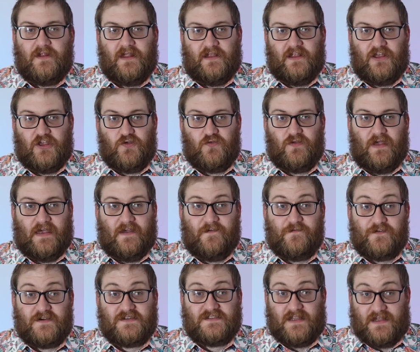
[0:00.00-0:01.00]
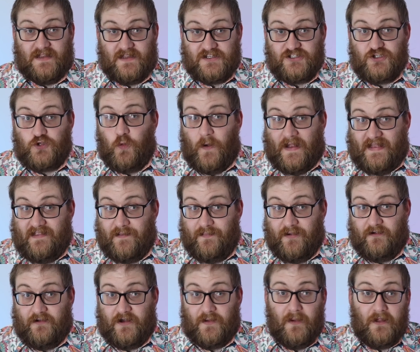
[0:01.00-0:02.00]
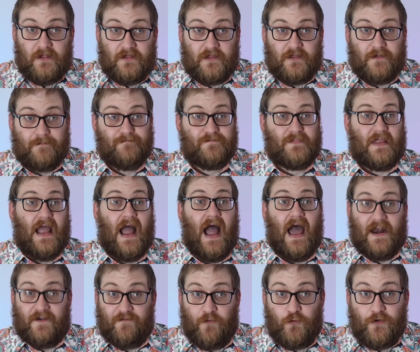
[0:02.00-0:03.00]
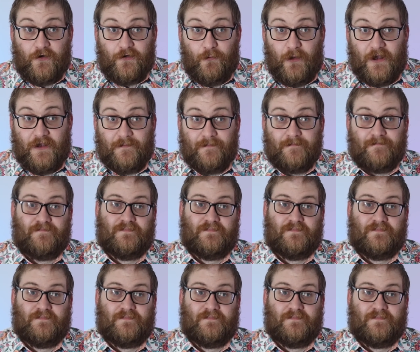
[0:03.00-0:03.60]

in the UK for as little as £20 a month. And I've ordered one.